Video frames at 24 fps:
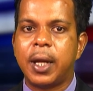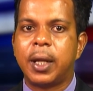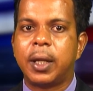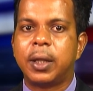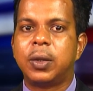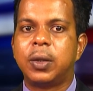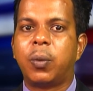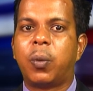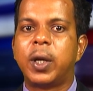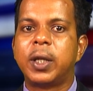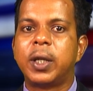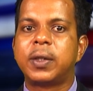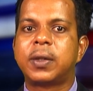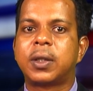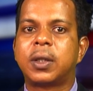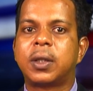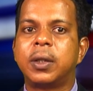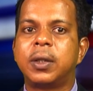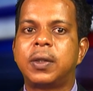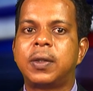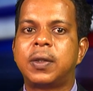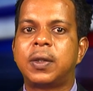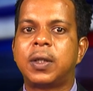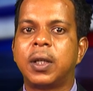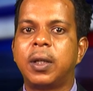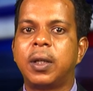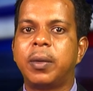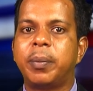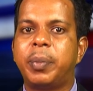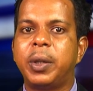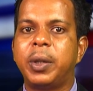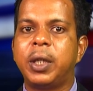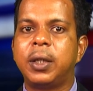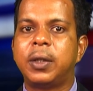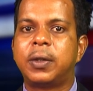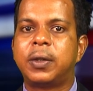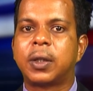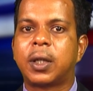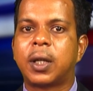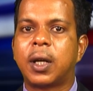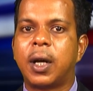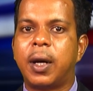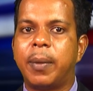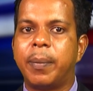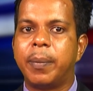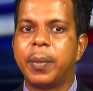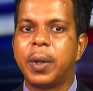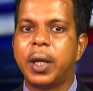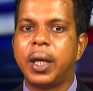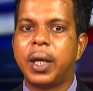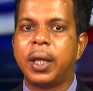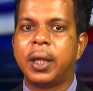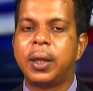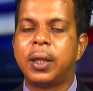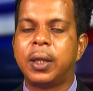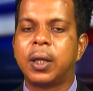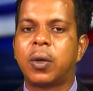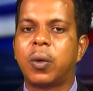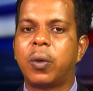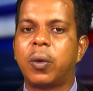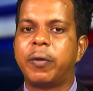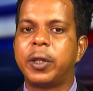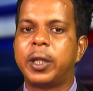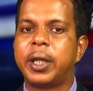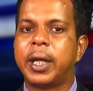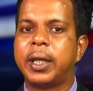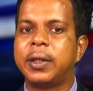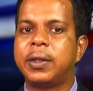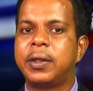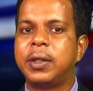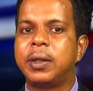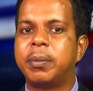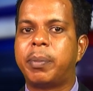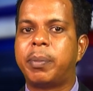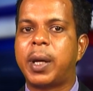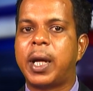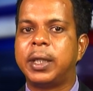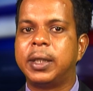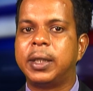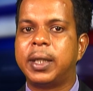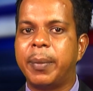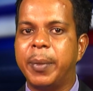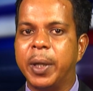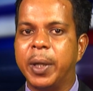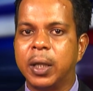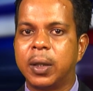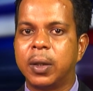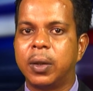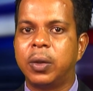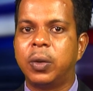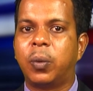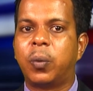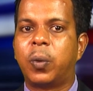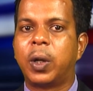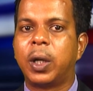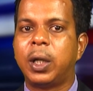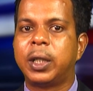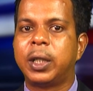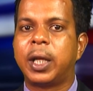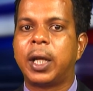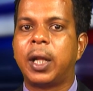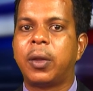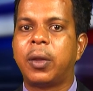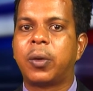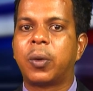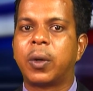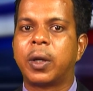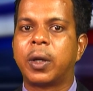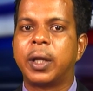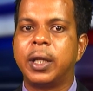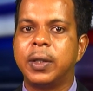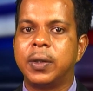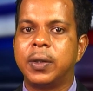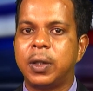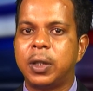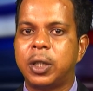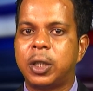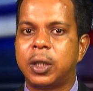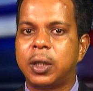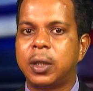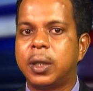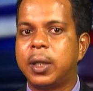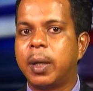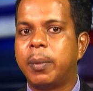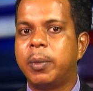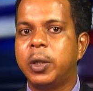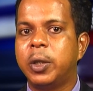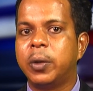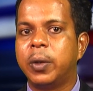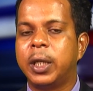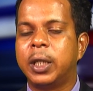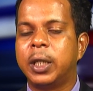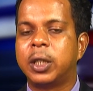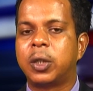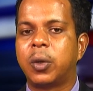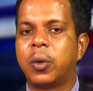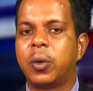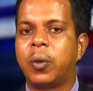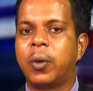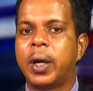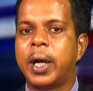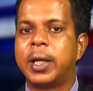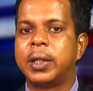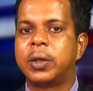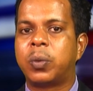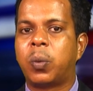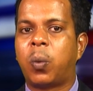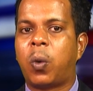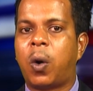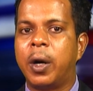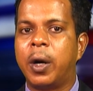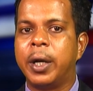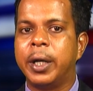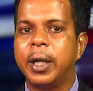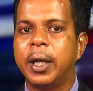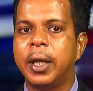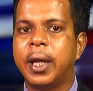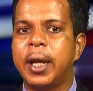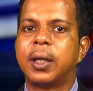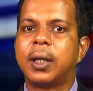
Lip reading: The worst could still be to come in the COVID-19 pandemic, the World Health Organization, WHO, has warned,